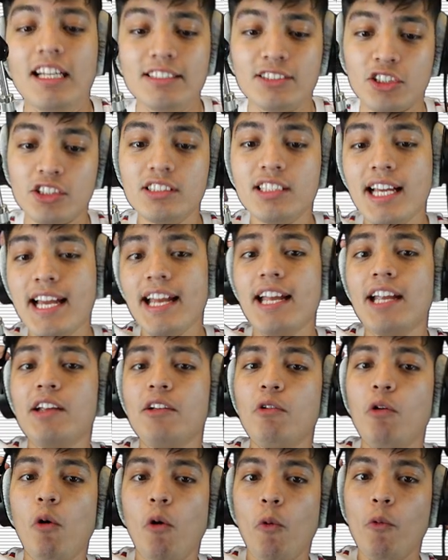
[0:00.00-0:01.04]
And
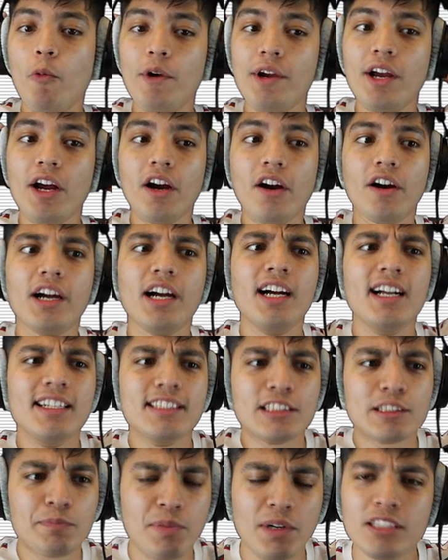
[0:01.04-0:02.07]
today we are
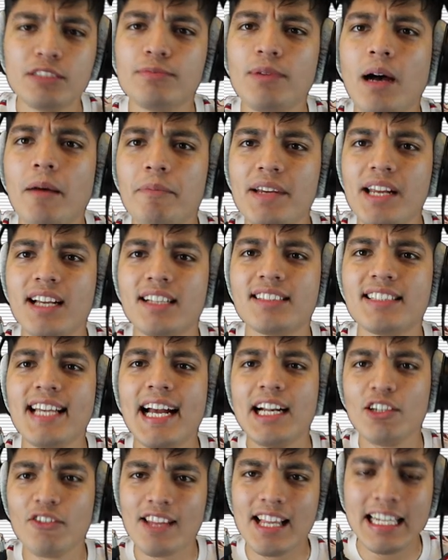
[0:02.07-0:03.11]
on SpongeBob EXE.
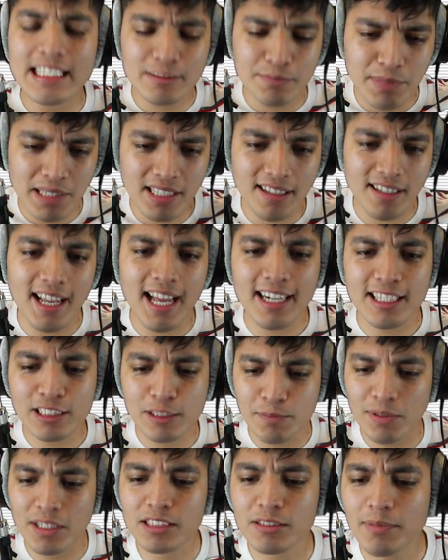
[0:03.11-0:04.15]
I know there has been a lot of
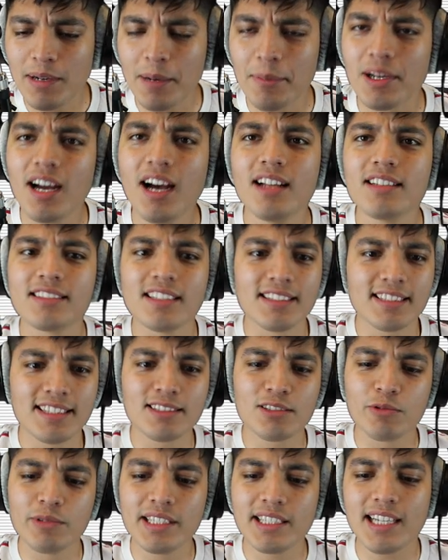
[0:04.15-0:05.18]
SpongeBob content
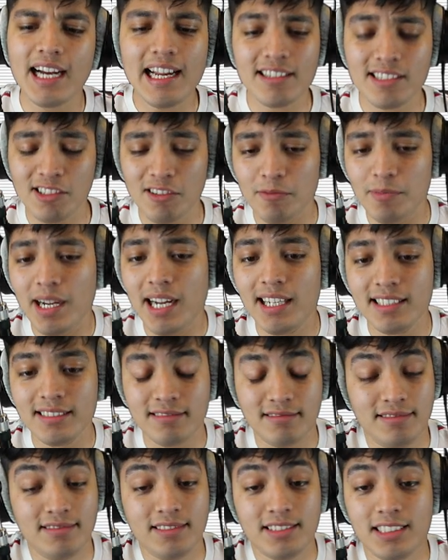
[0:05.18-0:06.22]
this week. I don't know, man.
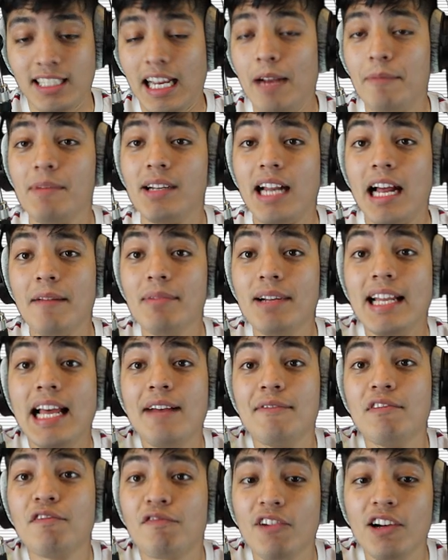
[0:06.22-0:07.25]
It's, I mean, I've been
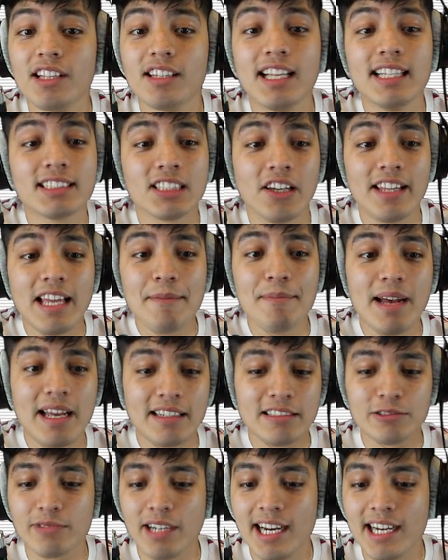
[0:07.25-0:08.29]
having fun. That's all that
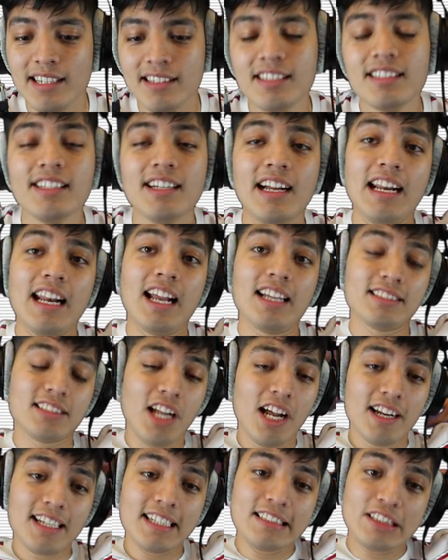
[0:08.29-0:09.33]
matters, right? And as
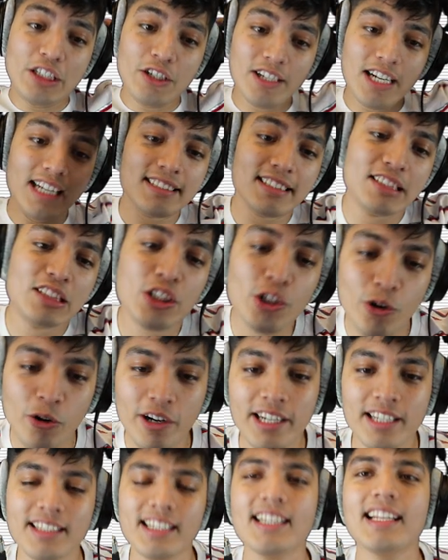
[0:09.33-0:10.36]
long as you guys
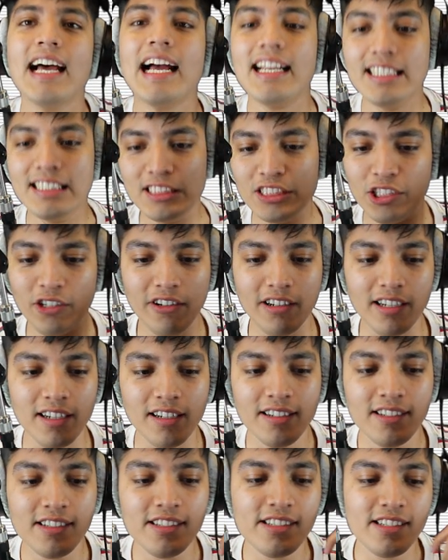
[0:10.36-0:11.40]
enjoy, then I enjoy
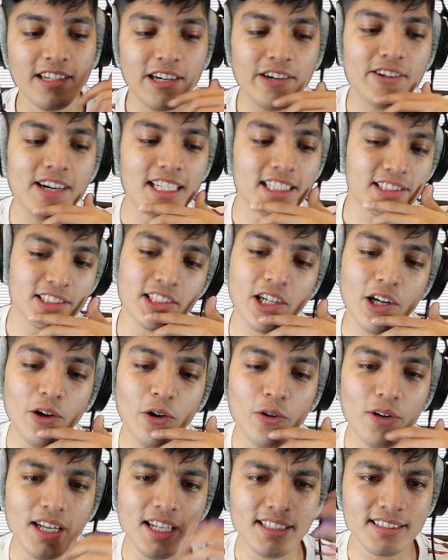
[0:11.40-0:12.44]
it. All right, so
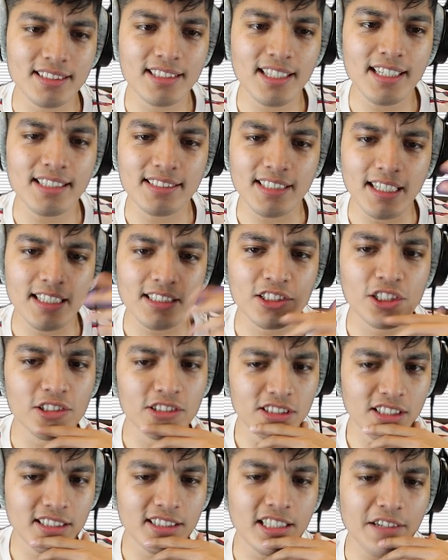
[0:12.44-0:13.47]
let's uh,
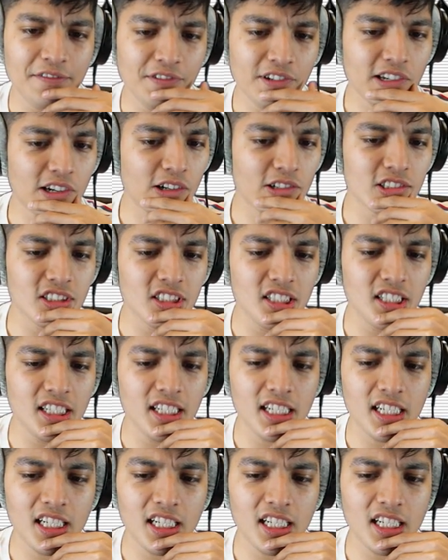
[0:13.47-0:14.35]
choose a difficulty.